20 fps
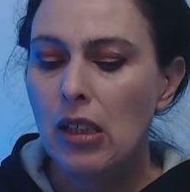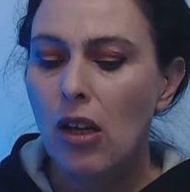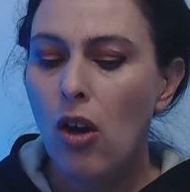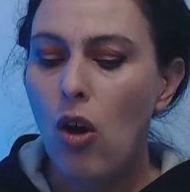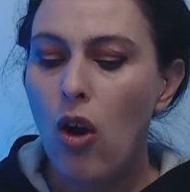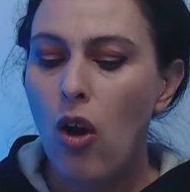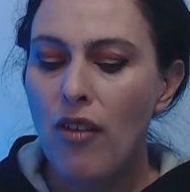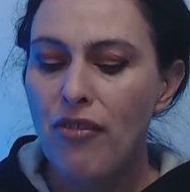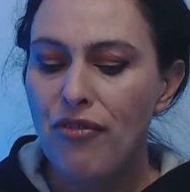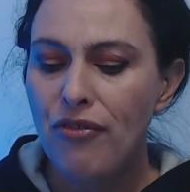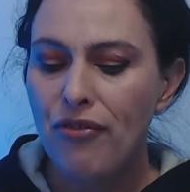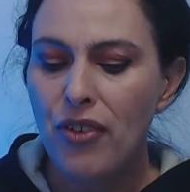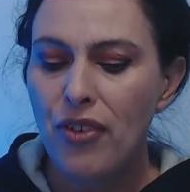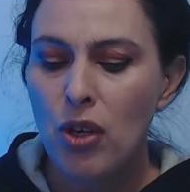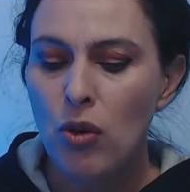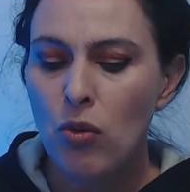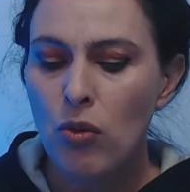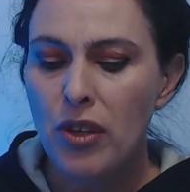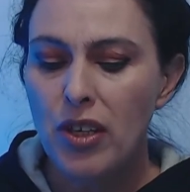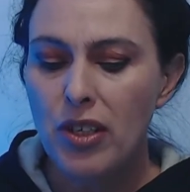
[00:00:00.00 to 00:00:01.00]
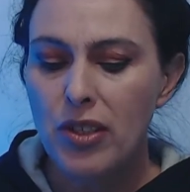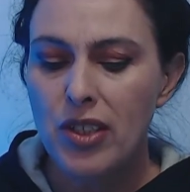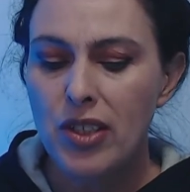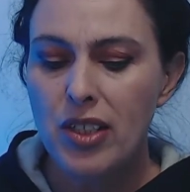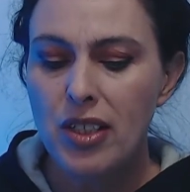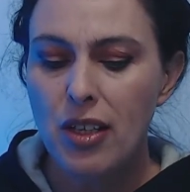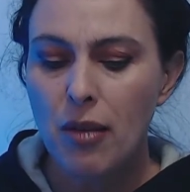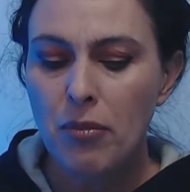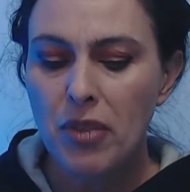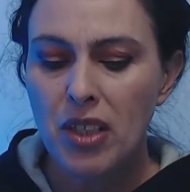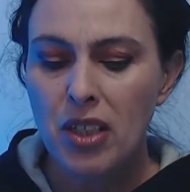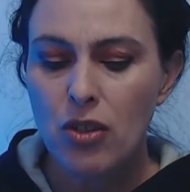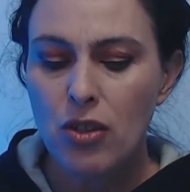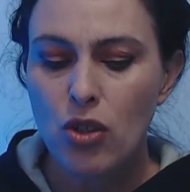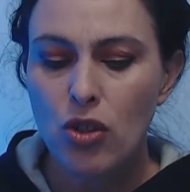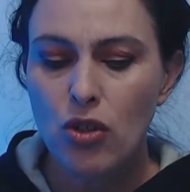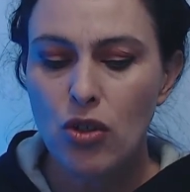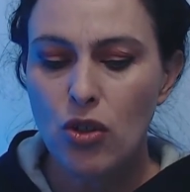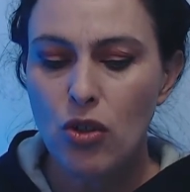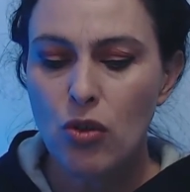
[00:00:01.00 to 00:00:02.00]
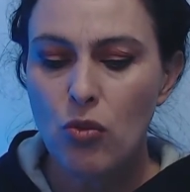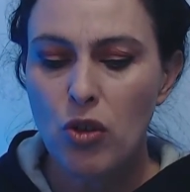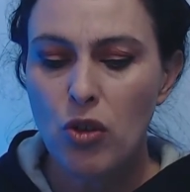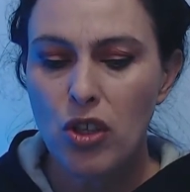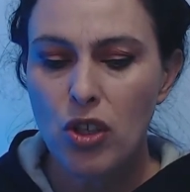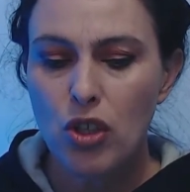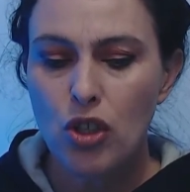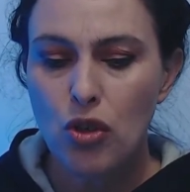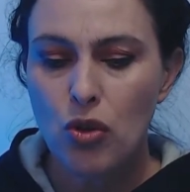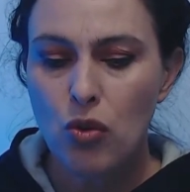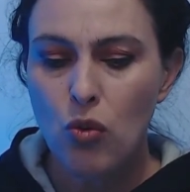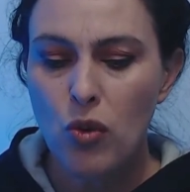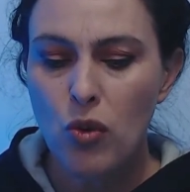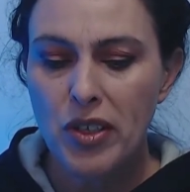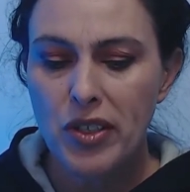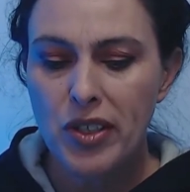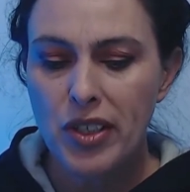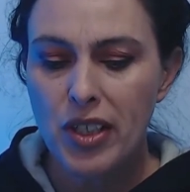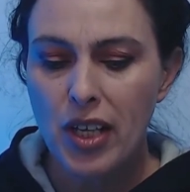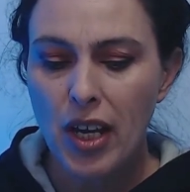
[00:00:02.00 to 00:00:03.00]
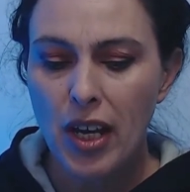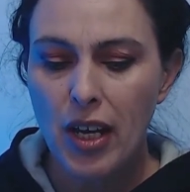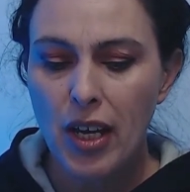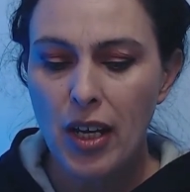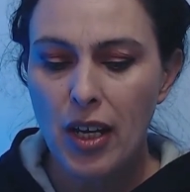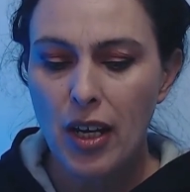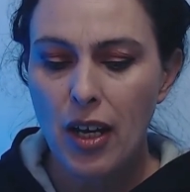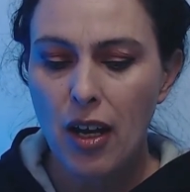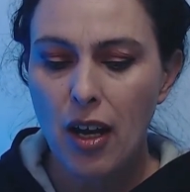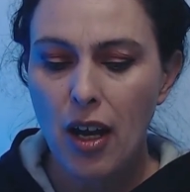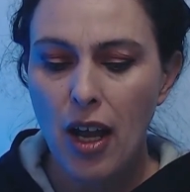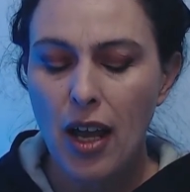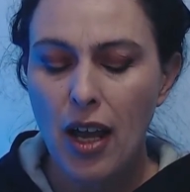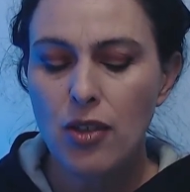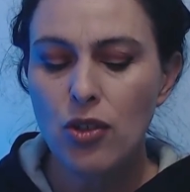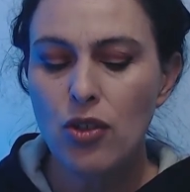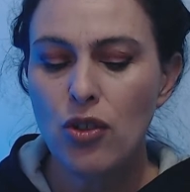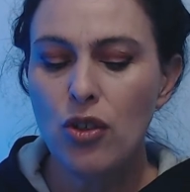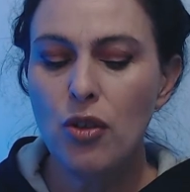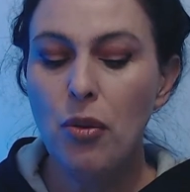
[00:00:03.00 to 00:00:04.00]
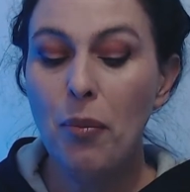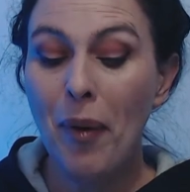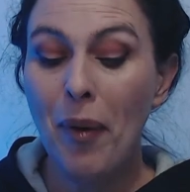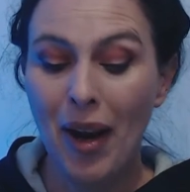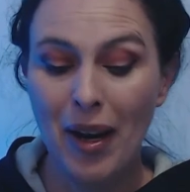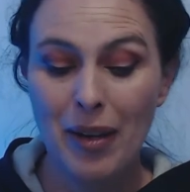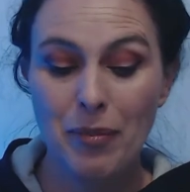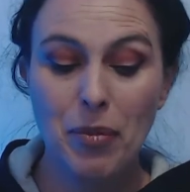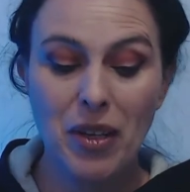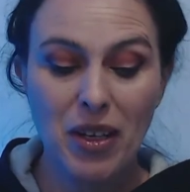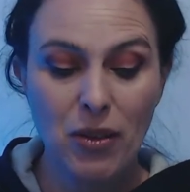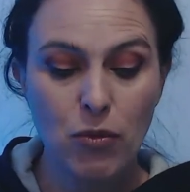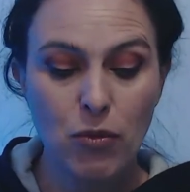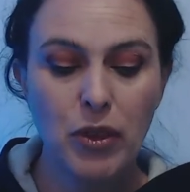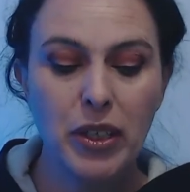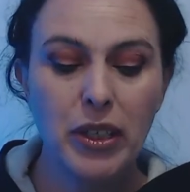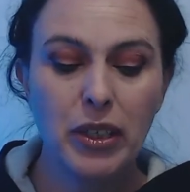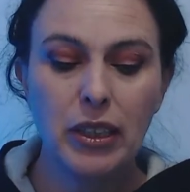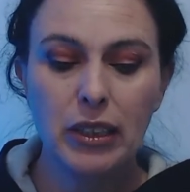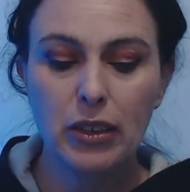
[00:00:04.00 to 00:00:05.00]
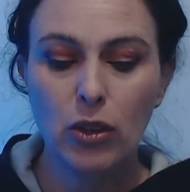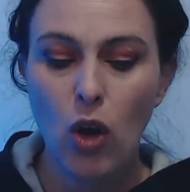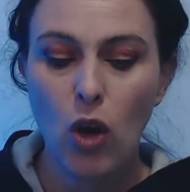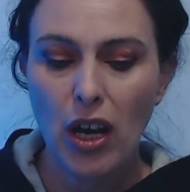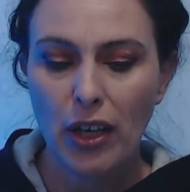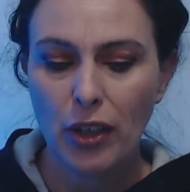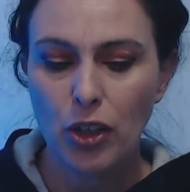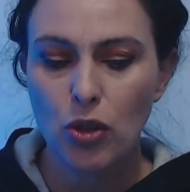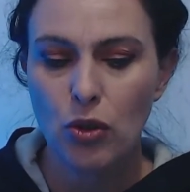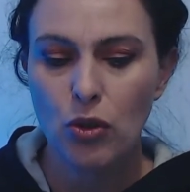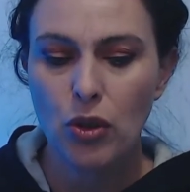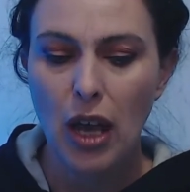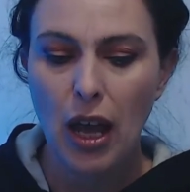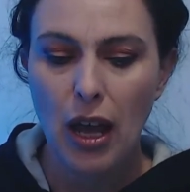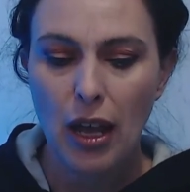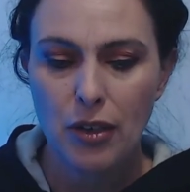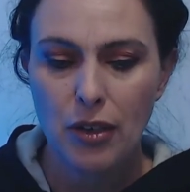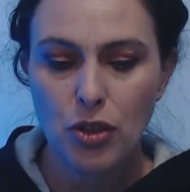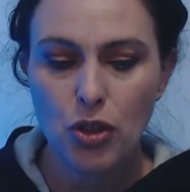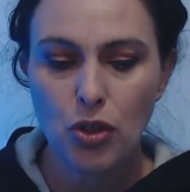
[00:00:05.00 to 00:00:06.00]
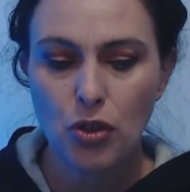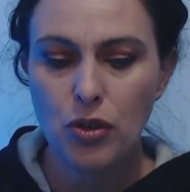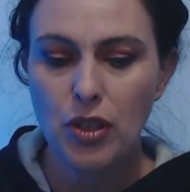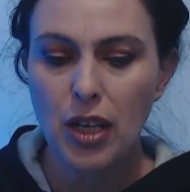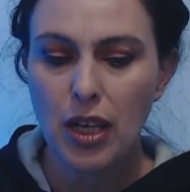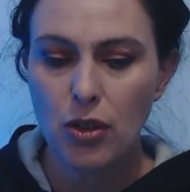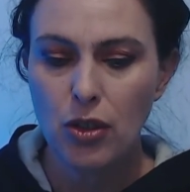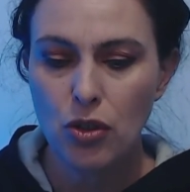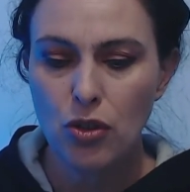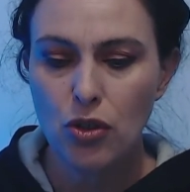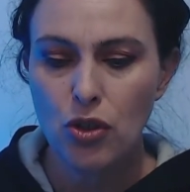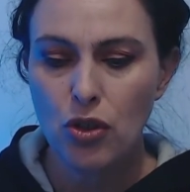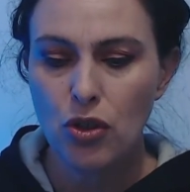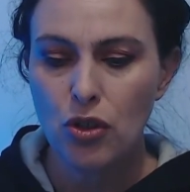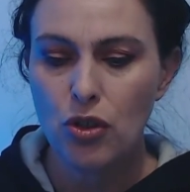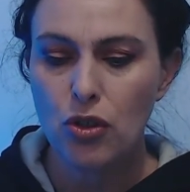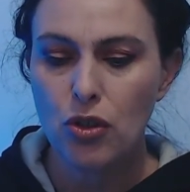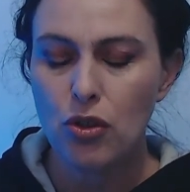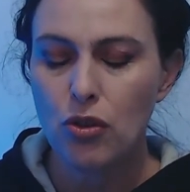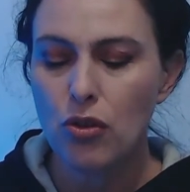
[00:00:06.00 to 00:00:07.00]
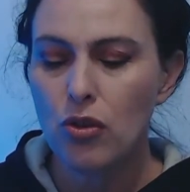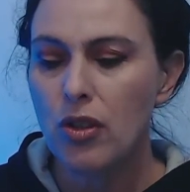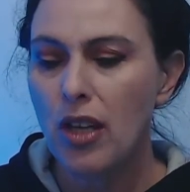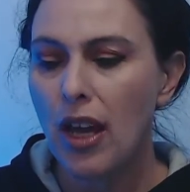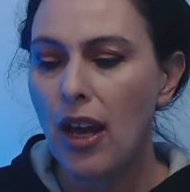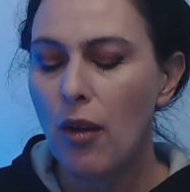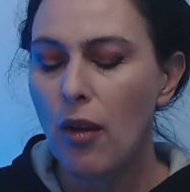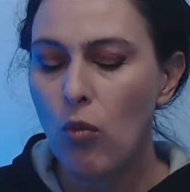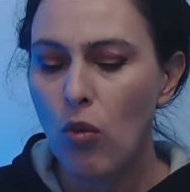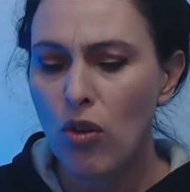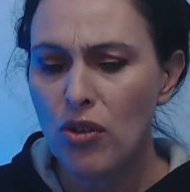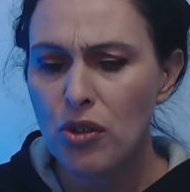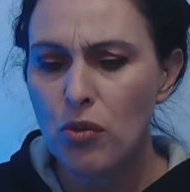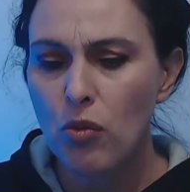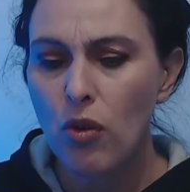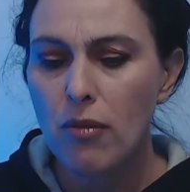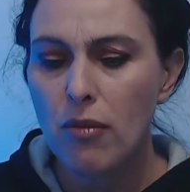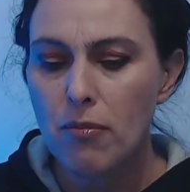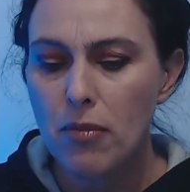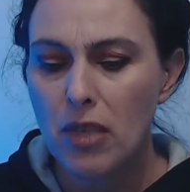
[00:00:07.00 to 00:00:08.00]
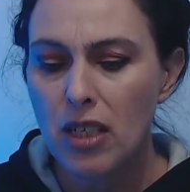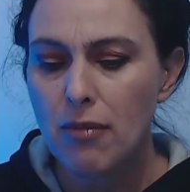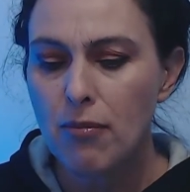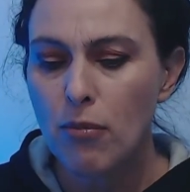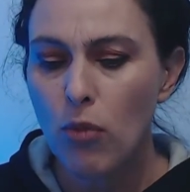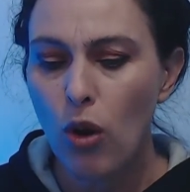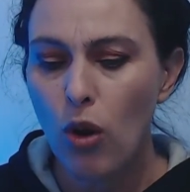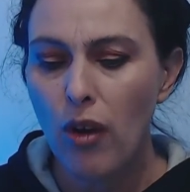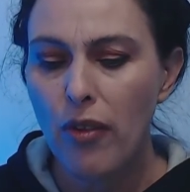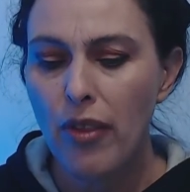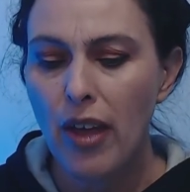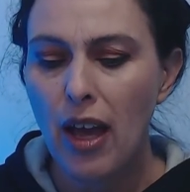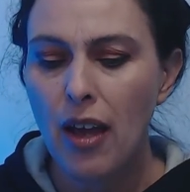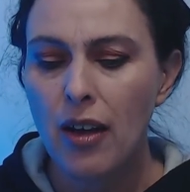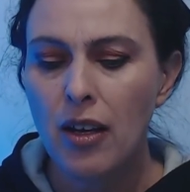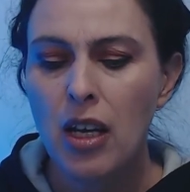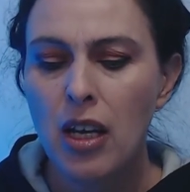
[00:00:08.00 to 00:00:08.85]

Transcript: I feel there's something to do with the choice here, and you might be really like, you can't do that, you shouldn't do that. And what do I mean by that?